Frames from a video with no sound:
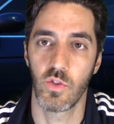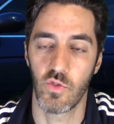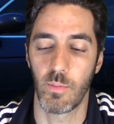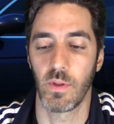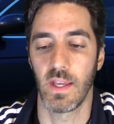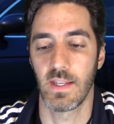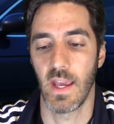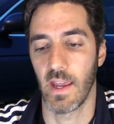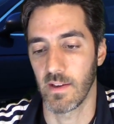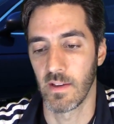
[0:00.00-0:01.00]
AAA
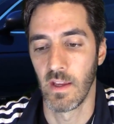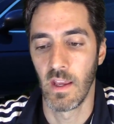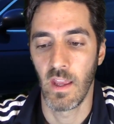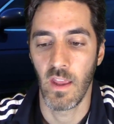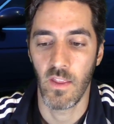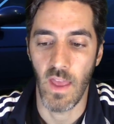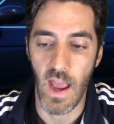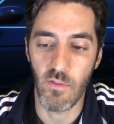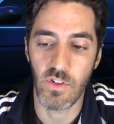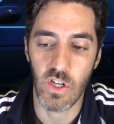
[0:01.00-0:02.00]
data. The
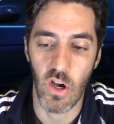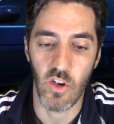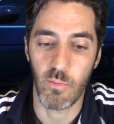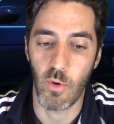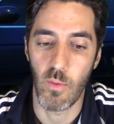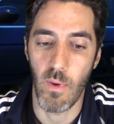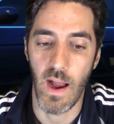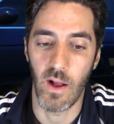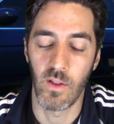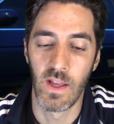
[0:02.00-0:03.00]
average cost per
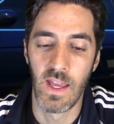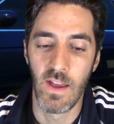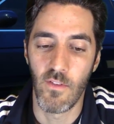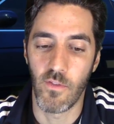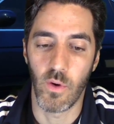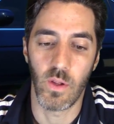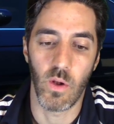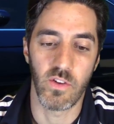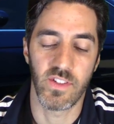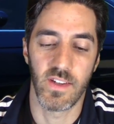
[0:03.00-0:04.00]
mile for a
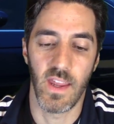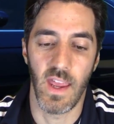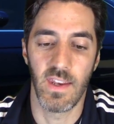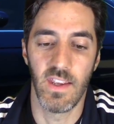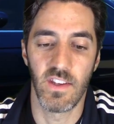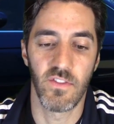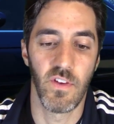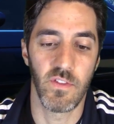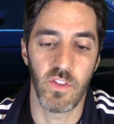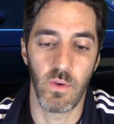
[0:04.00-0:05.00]
large sedan is
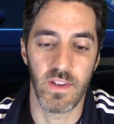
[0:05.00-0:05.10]
53